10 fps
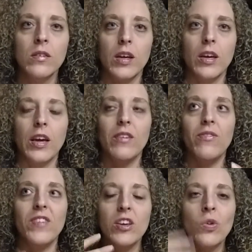Like it
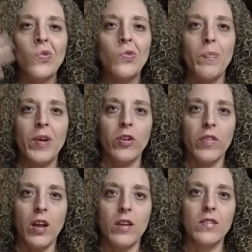feels bigger
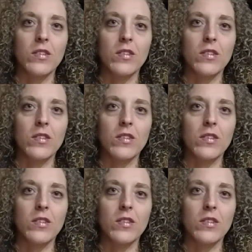than us.